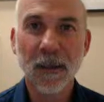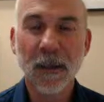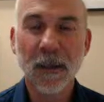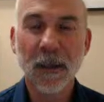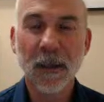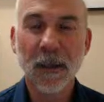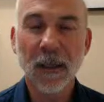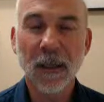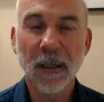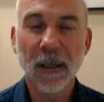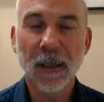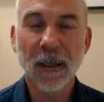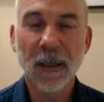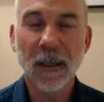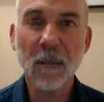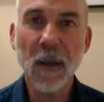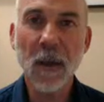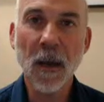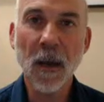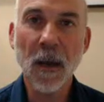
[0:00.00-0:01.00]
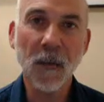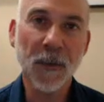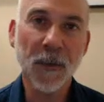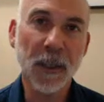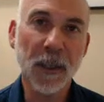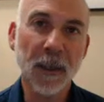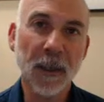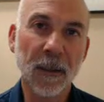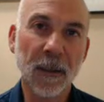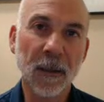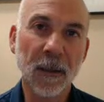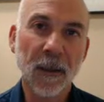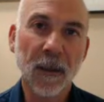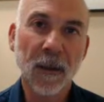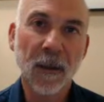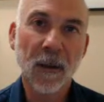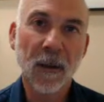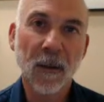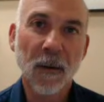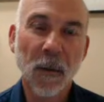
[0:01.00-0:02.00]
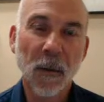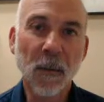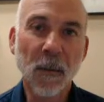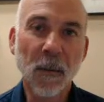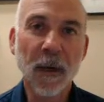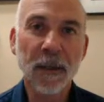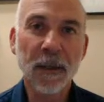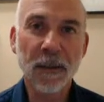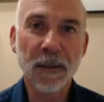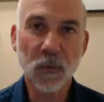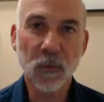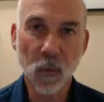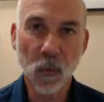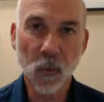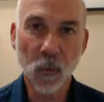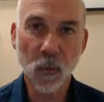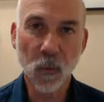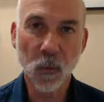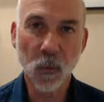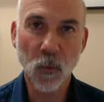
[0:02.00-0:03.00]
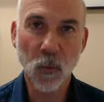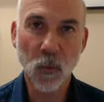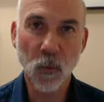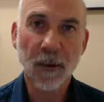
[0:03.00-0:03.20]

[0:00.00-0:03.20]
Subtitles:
If I'm healthy, my body is working,